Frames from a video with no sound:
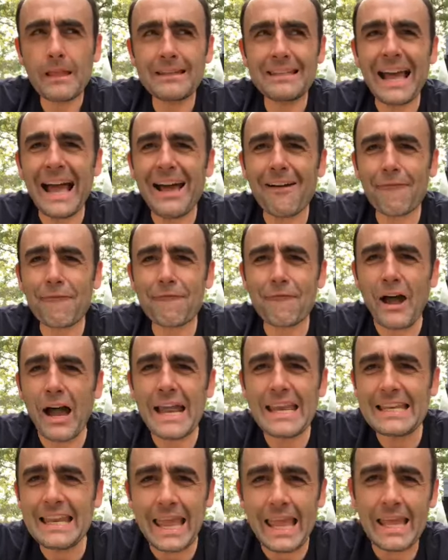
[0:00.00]
not
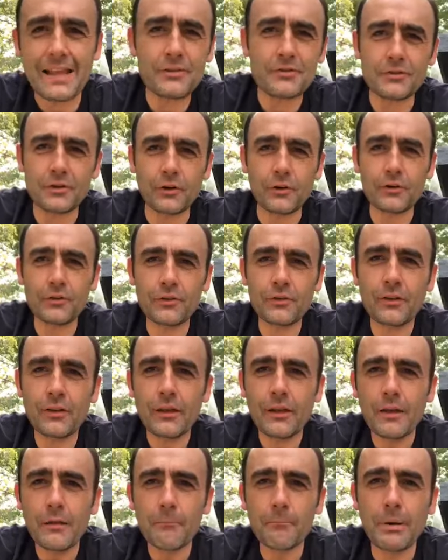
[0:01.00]
find answers,
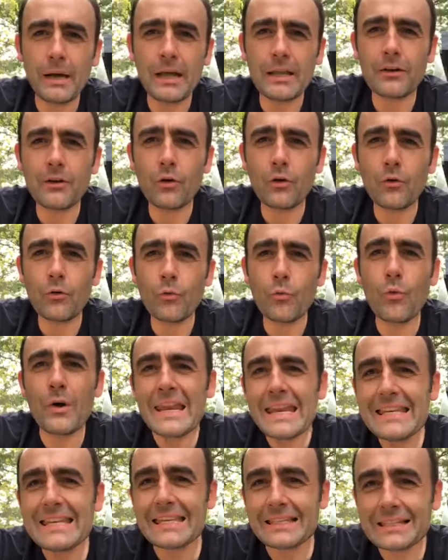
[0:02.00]
but
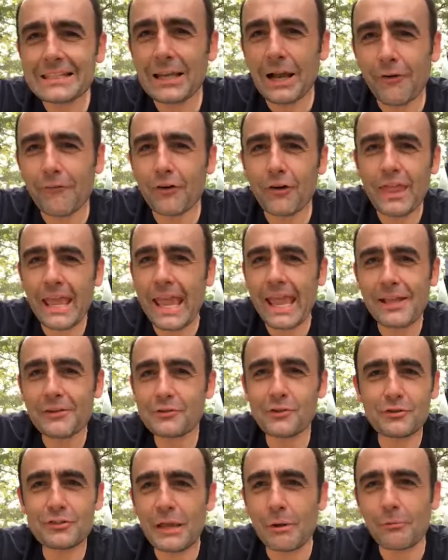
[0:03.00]
rediscover the
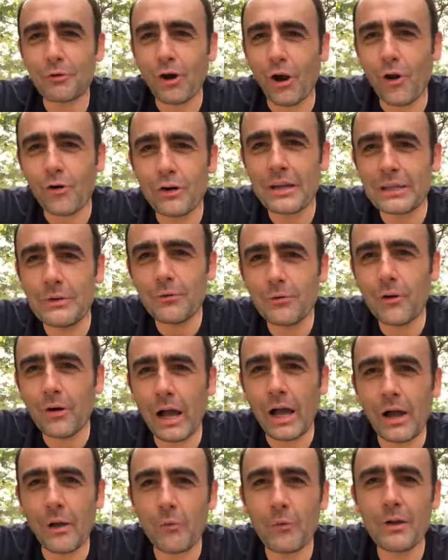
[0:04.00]
answers that were already
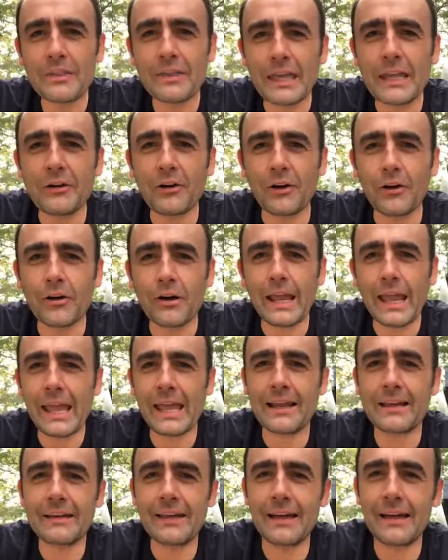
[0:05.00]
uh, within her.
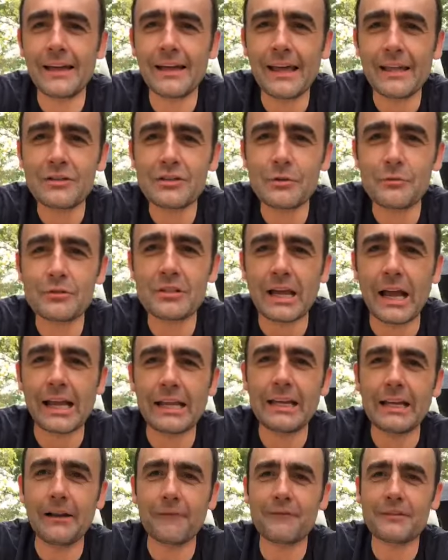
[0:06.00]
And, uh, and she was
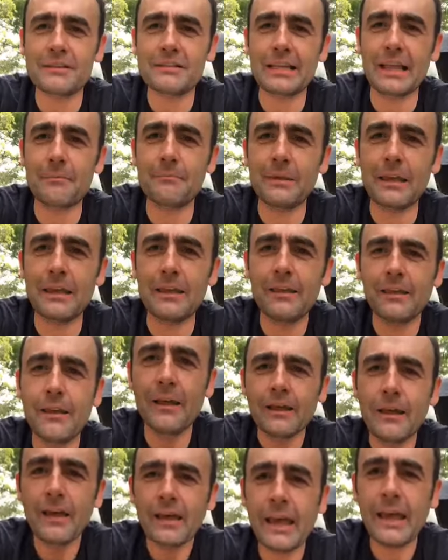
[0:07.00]
kind enough to send me
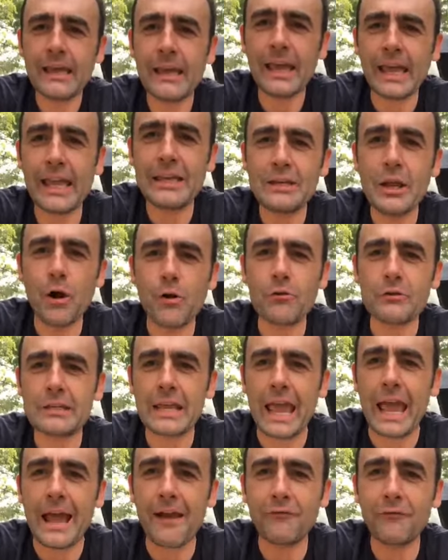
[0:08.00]
a, a note
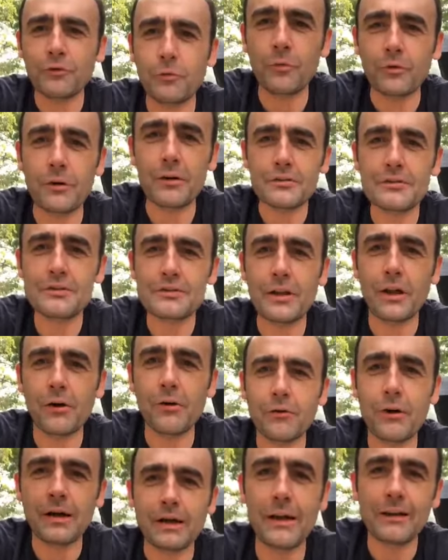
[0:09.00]
afterwards.
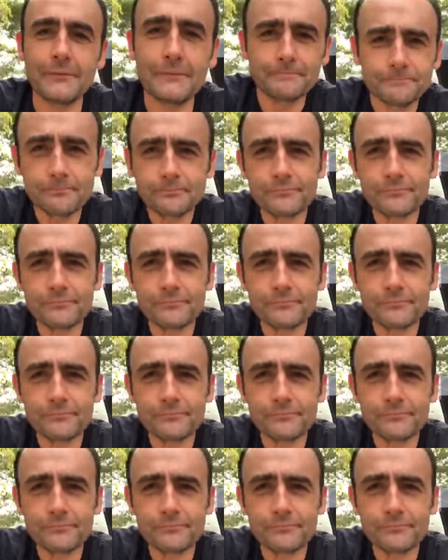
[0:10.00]
So uh,